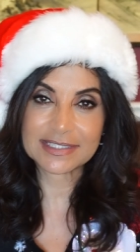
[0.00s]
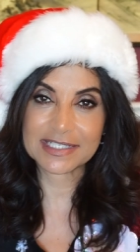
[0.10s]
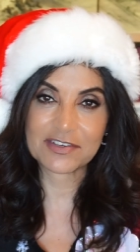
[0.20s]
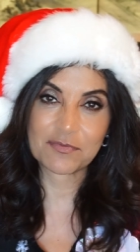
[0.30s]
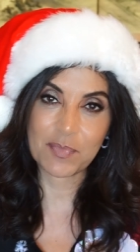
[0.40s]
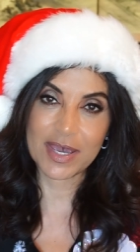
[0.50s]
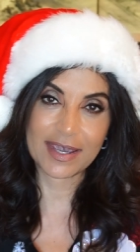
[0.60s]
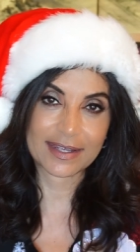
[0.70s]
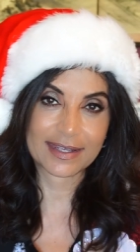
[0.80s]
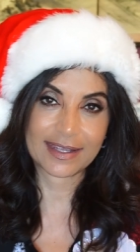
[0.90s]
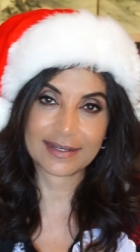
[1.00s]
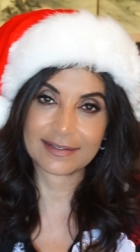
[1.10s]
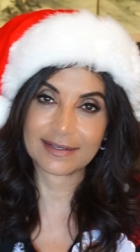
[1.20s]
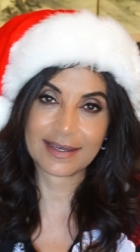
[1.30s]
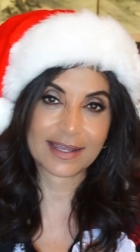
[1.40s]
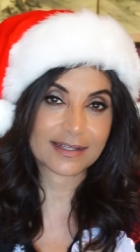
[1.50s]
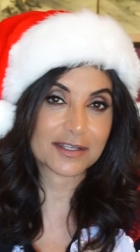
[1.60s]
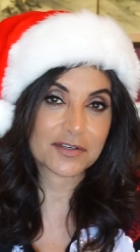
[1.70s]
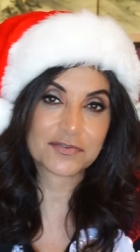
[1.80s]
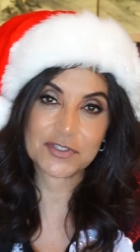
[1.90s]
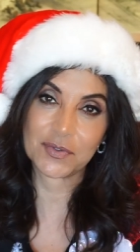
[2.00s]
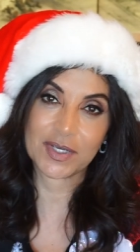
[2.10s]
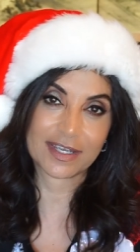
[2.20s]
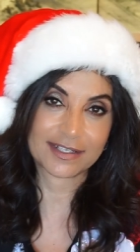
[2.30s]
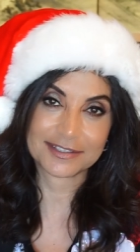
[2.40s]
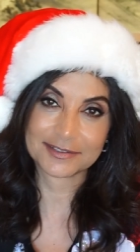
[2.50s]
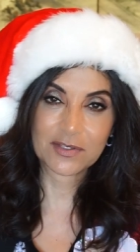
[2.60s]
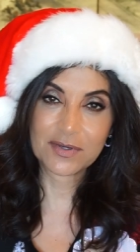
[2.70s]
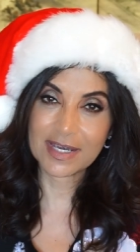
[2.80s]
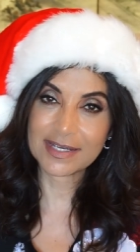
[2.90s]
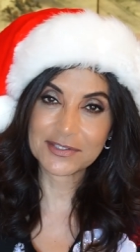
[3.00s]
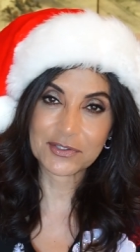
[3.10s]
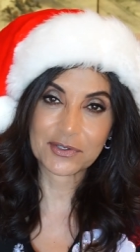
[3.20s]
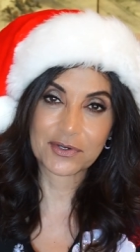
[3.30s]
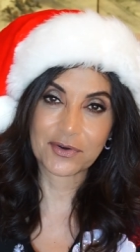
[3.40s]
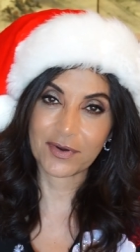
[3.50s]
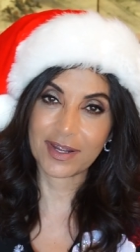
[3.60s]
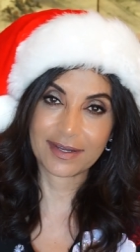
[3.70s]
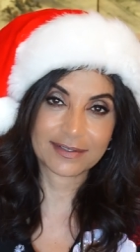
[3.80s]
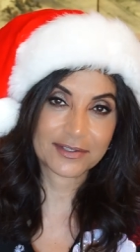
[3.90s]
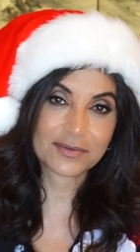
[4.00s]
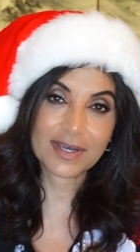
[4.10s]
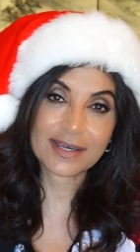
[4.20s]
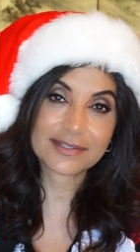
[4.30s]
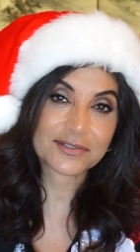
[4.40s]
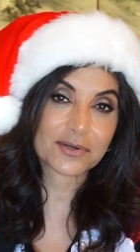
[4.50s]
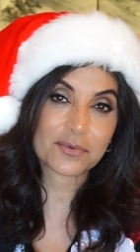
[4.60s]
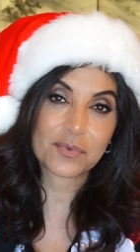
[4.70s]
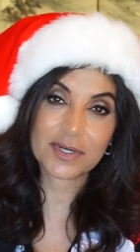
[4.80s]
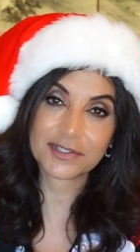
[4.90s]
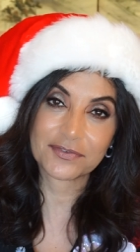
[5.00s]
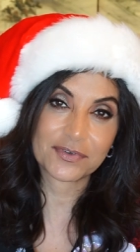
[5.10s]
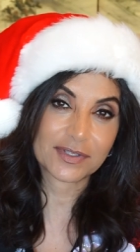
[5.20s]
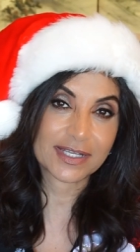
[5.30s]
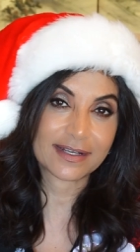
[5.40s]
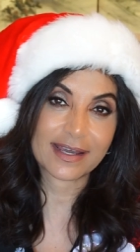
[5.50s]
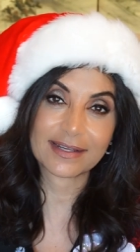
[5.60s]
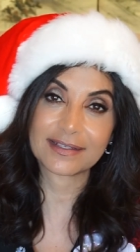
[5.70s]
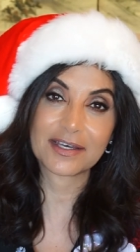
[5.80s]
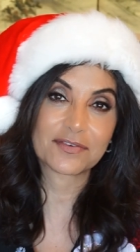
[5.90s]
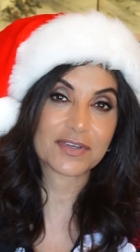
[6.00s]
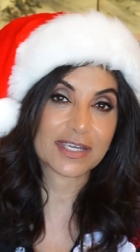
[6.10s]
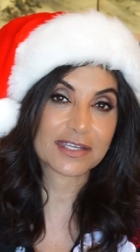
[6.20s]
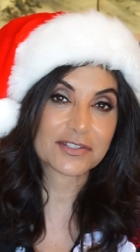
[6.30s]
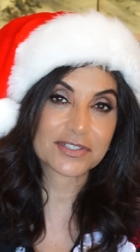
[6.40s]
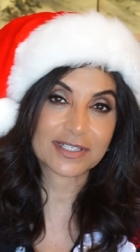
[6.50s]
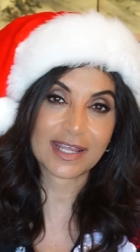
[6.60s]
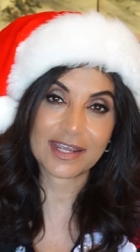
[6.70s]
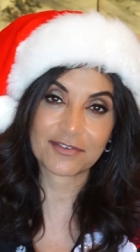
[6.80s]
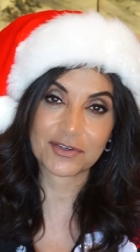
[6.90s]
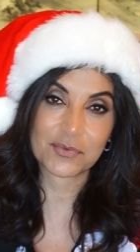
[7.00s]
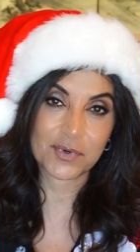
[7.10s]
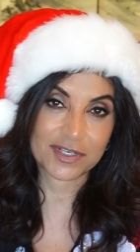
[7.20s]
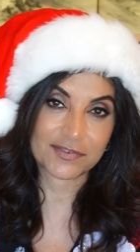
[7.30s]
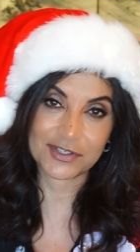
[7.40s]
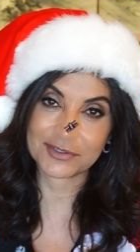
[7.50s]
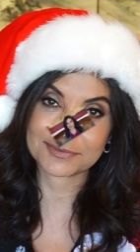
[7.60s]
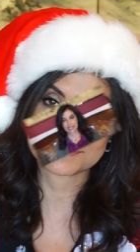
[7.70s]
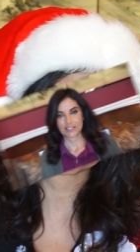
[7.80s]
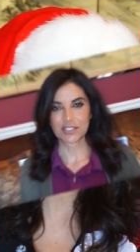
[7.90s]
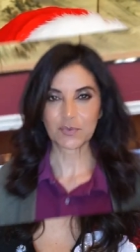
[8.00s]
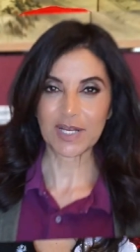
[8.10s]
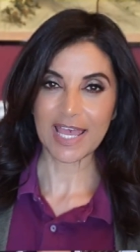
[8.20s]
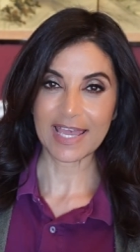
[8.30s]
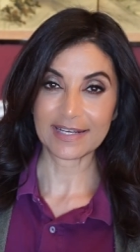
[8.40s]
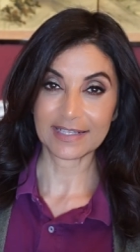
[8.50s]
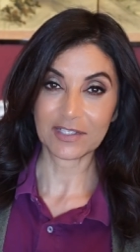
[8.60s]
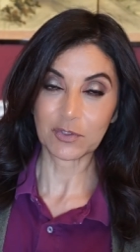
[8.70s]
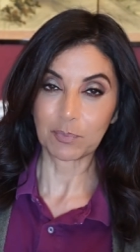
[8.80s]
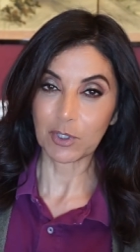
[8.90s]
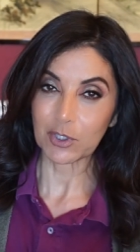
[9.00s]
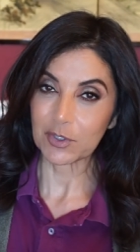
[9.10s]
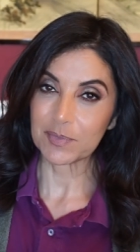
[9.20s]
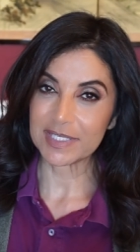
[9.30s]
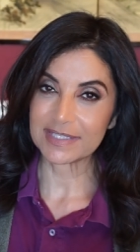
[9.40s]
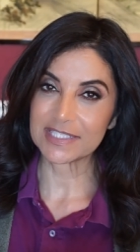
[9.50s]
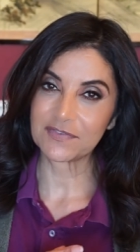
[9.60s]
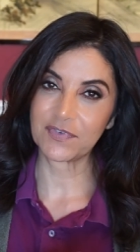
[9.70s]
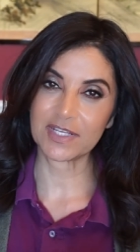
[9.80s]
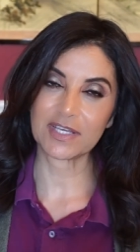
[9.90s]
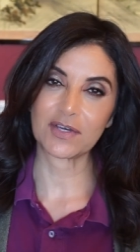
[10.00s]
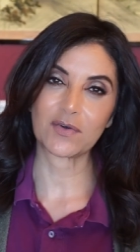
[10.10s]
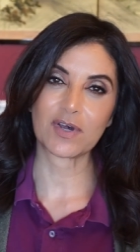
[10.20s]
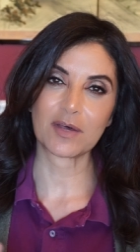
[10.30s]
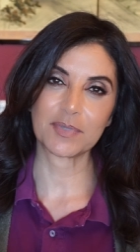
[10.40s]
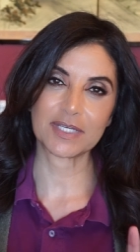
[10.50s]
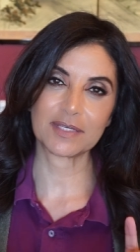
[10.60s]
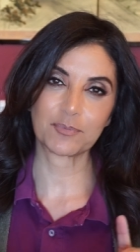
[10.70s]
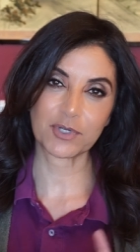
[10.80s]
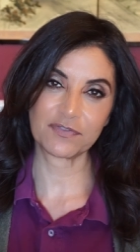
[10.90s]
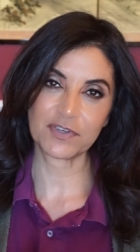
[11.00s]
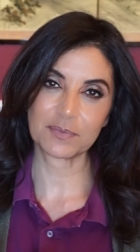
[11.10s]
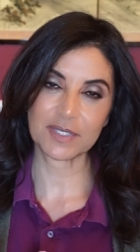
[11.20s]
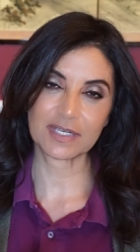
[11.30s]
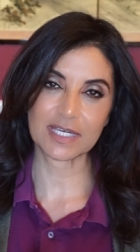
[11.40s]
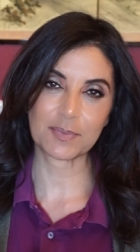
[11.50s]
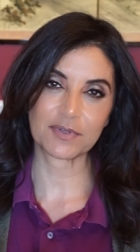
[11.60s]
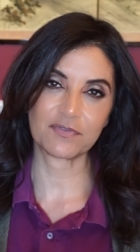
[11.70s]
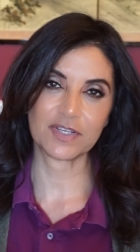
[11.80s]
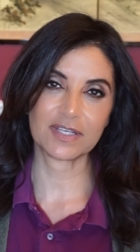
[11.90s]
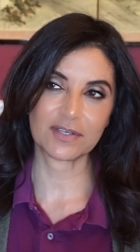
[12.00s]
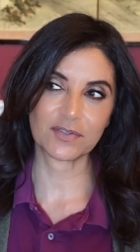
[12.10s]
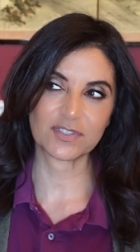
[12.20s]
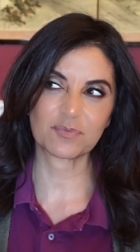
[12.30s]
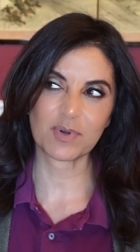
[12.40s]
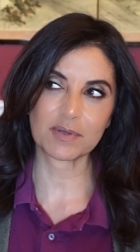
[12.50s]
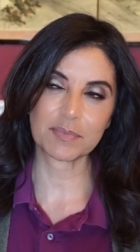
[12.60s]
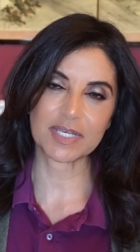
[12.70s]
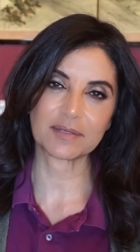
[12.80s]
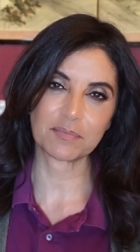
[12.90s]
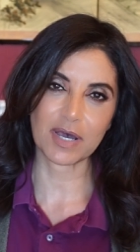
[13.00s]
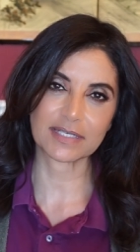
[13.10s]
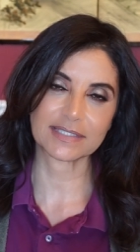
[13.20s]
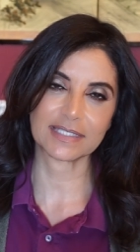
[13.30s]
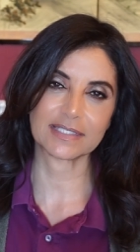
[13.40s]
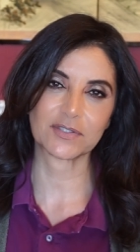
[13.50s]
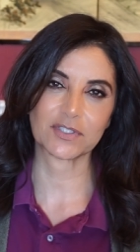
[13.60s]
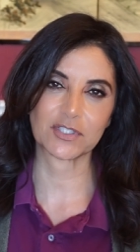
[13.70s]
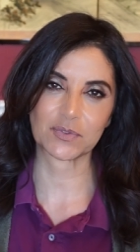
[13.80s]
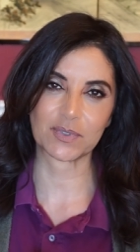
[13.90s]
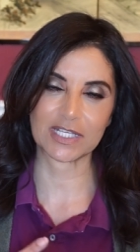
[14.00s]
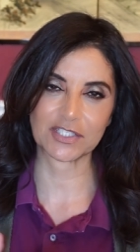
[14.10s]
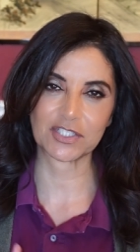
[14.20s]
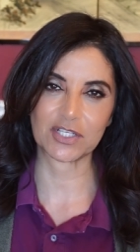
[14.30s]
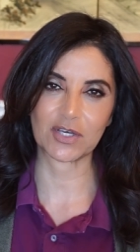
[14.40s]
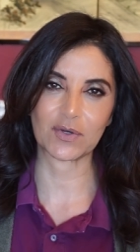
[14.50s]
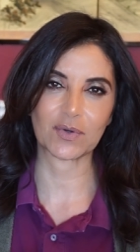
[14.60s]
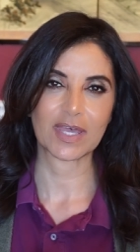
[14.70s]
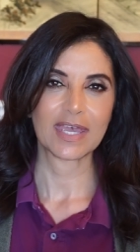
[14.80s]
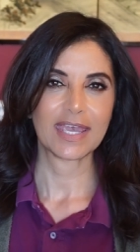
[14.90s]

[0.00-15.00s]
to give back and I love doing it. You guys are great. You guys are wonderful and I love each and every one of you. Just want to add a little blurb in this video. I'll be pre-filming a couple of videos. They'll probably be unboxing, so I just want to let you know